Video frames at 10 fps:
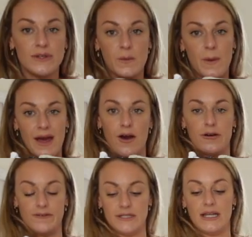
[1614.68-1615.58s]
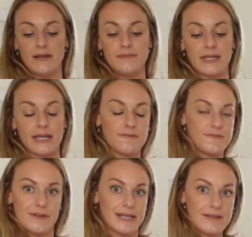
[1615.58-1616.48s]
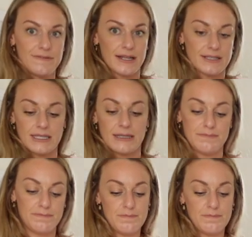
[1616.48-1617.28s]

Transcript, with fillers: really wear often but like frilly fancy